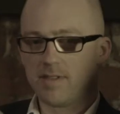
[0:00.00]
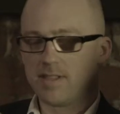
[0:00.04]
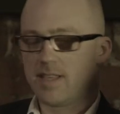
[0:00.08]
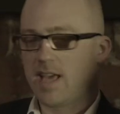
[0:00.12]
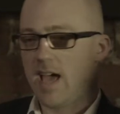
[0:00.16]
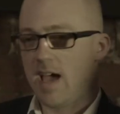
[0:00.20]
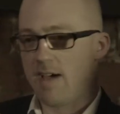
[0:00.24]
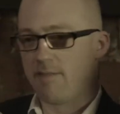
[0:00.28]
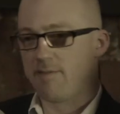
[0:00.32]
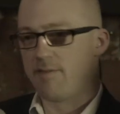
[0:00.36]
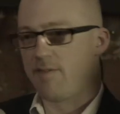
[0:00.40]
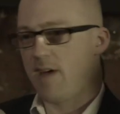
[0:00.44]

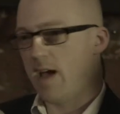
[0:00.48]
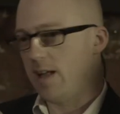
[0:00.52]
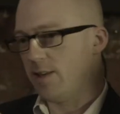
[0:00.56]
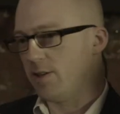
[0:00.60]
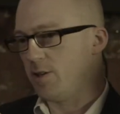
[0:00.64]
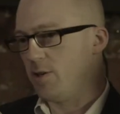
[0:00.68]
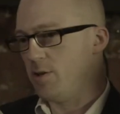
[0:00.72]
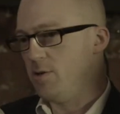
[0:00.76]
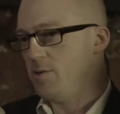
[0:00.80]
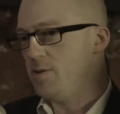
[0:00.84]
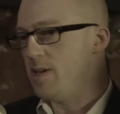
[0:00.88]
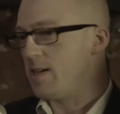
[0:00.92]
have
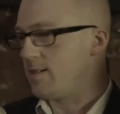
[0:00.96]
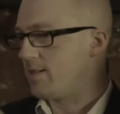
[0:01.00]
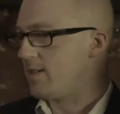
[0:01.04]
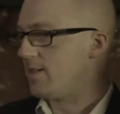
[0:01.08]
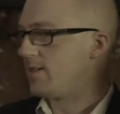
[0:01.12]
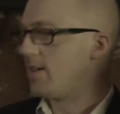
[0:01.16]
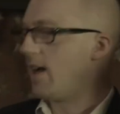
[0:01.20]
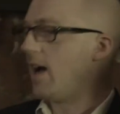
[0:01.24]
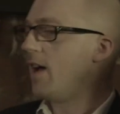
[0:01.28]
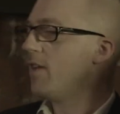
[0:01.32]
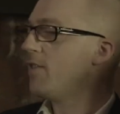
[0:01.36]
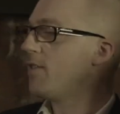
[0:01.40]
value? Yes, it
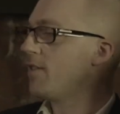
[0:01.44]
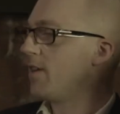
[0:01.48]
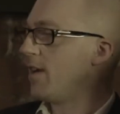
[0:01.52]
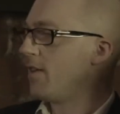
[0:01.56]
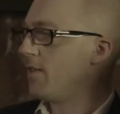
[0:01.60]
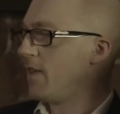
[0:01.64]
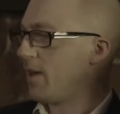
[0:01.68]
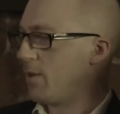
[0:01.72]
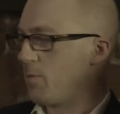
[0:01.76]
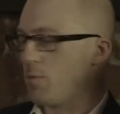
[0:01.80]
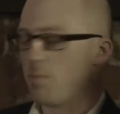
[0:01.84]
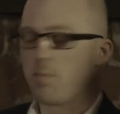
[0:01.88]
does, and I
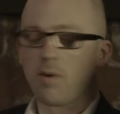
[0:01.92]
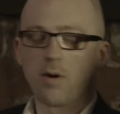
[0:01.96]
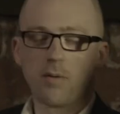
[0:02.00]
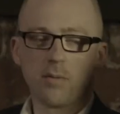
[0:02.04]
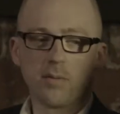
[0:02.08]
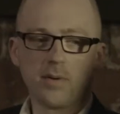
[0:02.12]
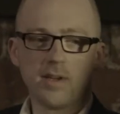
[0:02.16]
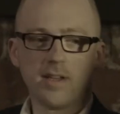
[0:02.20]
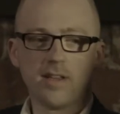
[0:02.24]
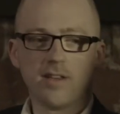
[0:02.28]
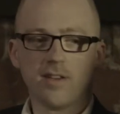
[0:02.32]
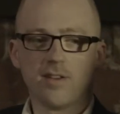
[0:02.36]
think we'll
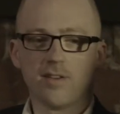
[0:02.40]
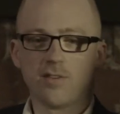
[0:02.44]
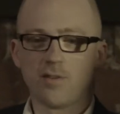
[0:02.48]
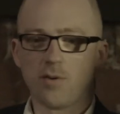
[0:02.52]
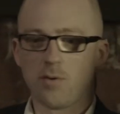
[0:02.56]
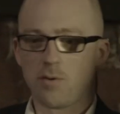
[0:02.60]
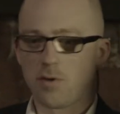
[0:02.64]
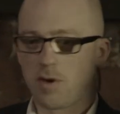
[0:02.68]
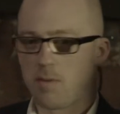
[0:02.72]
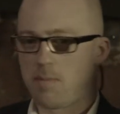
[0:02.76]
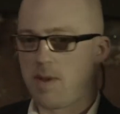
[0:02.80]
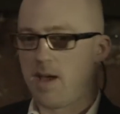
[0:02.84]
probably
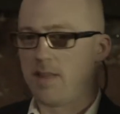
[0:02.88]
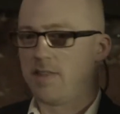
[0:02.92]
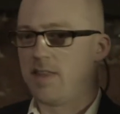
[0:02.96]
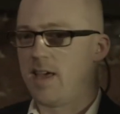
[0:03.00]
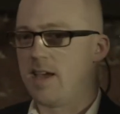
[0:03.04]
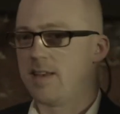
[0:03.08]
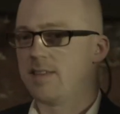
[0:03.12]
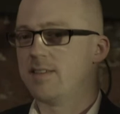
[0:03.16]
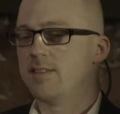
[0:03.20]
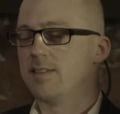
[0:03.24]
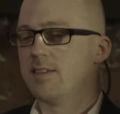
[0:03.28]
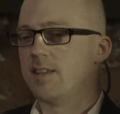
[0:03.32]
talk about
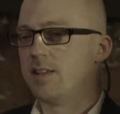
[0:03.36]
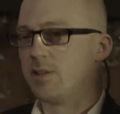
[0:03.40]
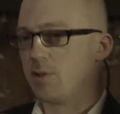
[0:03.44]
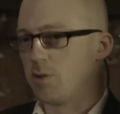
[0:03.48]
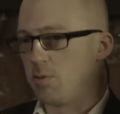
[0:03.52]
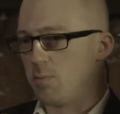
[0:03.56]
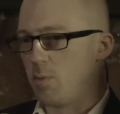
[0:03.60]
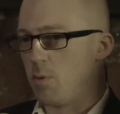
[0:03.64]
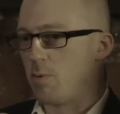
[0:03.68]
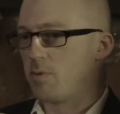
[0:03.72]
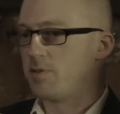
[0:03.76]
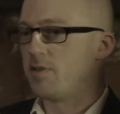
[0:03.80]
that a little
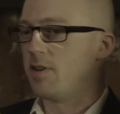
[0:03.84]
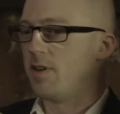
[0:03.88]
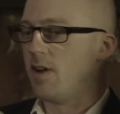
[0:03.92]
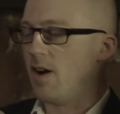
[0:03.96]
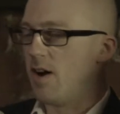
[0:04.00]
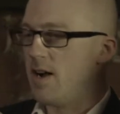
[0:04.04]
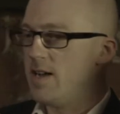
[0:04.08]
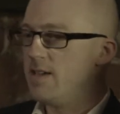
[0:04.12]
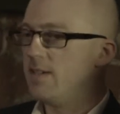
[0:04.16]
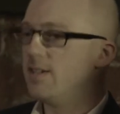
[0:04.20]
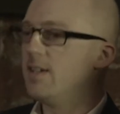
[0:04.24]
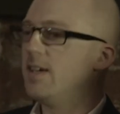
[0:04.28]
more
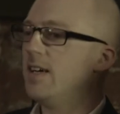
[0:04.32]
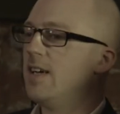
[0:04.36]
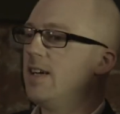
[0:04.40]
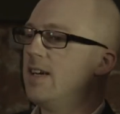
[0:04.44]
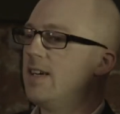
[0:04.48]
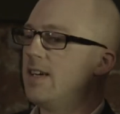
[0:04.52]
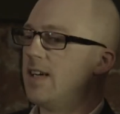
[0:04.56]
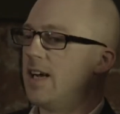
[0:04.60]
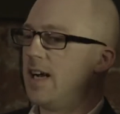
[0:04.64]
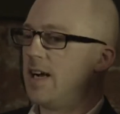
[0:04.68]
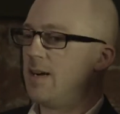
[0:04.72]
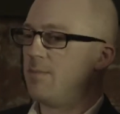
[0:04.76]
tonight.
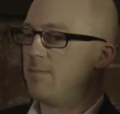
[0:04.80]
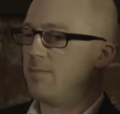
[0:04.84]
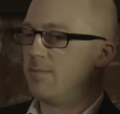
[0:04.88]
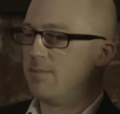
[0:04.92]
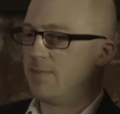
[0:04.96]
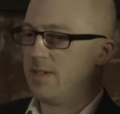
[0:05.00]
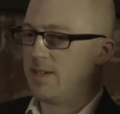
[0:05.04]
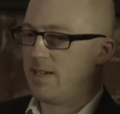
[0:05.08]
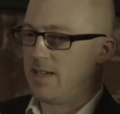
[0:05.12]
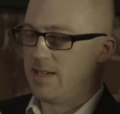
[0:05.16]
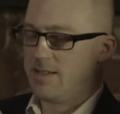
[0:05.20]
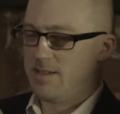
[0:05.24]

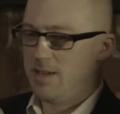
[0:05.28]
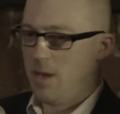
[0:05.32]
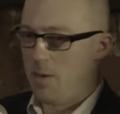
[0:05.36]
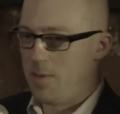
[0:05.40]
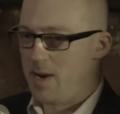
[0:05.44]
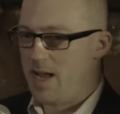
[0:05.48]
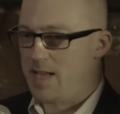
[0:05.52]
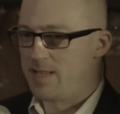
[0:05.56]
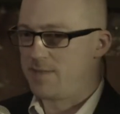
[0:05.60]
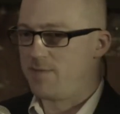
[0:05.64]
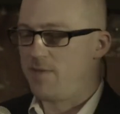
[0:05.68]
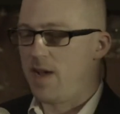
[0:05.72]
It
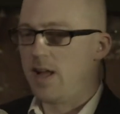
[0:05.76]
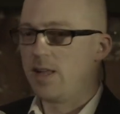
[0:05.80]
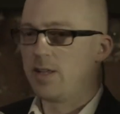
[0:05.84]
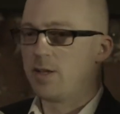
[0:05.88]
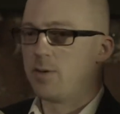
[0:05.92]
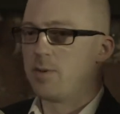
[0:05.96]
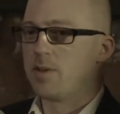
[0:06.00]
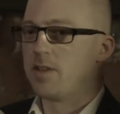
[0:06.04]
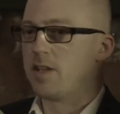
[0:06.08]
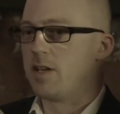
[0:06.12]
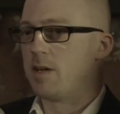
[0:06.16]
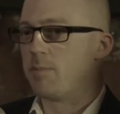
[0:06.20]
has value
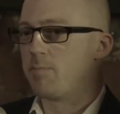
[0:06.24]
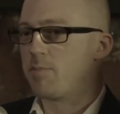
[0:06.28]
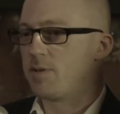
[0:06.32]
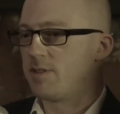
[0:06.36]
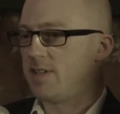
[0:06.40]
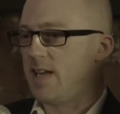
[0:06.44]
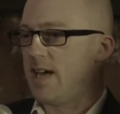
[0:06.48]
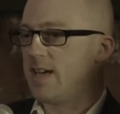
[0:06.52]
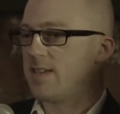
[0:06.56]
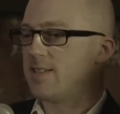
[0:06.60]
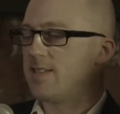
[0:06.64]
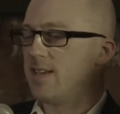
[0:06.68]
in that it
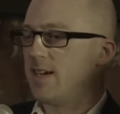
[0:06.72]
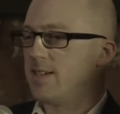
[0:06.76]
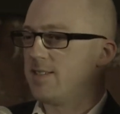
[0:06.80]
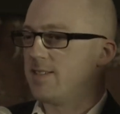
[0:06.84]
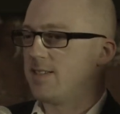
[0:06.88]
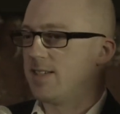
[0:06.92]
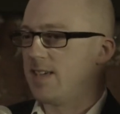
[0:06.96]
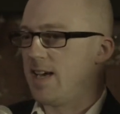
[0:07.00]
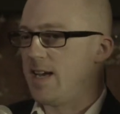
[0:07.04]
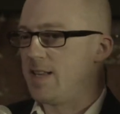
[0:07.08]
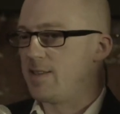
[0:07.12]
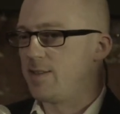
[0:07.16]
protects us
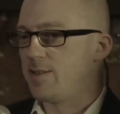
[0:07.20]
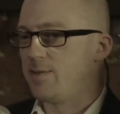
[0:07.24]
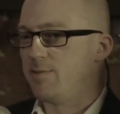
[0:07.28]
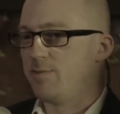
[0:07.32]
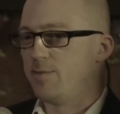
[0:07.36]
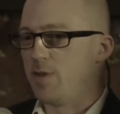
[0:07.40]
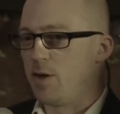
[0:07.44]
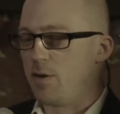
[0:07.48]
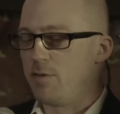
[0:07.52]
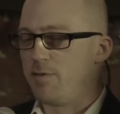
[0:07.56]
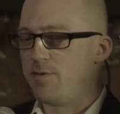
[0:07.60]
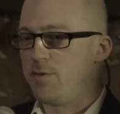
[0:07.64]
against
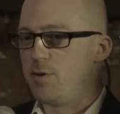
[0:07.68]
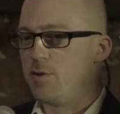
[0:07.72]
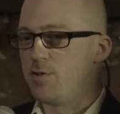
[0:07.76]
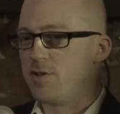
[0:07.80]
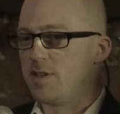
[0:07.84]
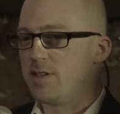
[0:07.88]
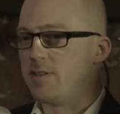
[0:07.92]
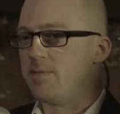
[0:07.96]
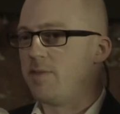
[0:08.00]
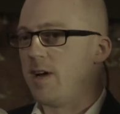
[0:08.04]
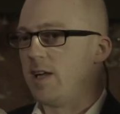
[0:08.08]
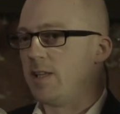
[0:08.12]
future
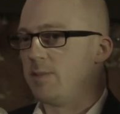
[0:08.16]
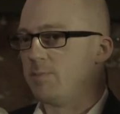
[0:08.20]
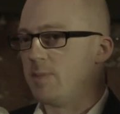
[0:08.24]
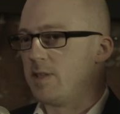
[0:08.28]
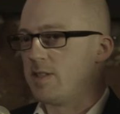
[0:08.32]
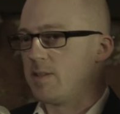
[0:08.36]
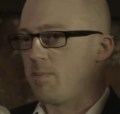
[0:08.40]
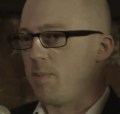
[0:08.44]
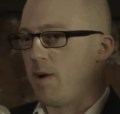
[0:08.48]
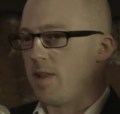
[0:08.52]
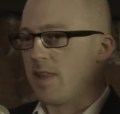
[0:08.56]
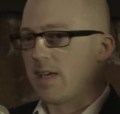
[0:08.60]

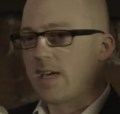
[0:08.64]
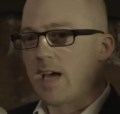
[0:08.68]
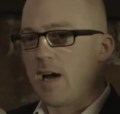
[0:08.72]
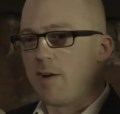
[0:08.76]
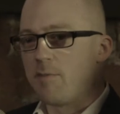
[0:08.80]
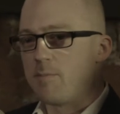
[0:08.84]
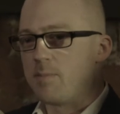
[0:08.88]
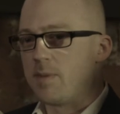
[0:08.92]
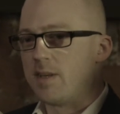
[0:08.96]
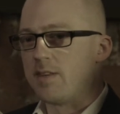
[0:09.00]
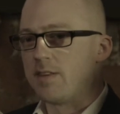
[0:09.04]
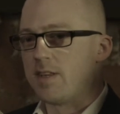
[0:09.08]
developments by the
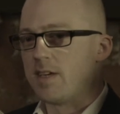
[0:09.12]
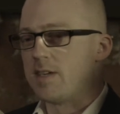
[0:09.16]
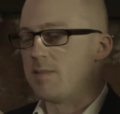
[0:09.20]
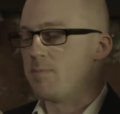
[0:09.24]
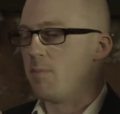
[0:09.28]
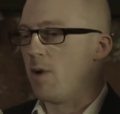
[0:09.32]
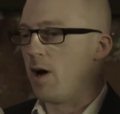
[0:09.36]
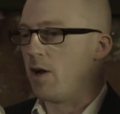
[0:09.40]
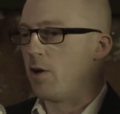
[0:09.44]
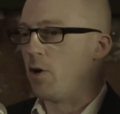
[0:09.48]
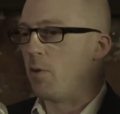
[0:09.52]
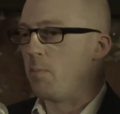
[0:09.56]
government that
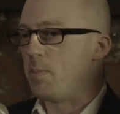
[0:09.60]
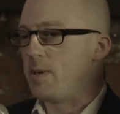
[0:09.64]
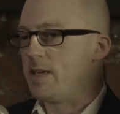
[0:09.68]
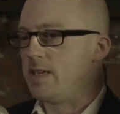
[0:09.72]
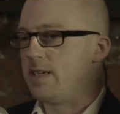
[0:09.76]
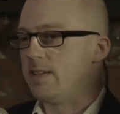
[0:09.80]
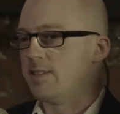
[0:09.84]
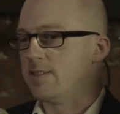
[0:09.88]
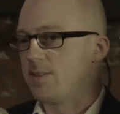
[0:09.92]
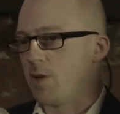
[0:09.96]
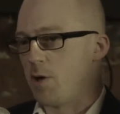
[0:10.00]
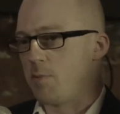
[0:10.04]
might not
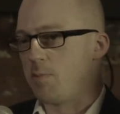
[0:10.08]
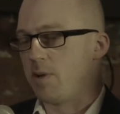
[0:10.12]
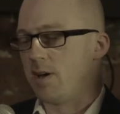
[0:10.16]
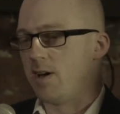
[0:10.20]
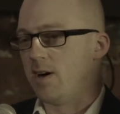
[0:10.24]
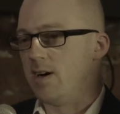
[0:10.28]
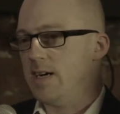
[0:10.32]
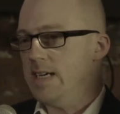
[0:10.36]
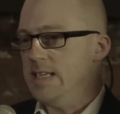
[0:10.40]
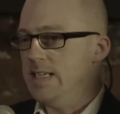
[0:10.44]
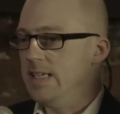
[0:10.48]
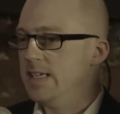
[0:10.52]
be so
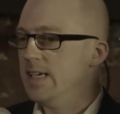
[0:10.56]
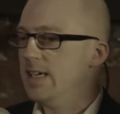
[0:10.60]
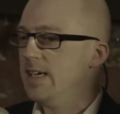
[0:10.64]
benign,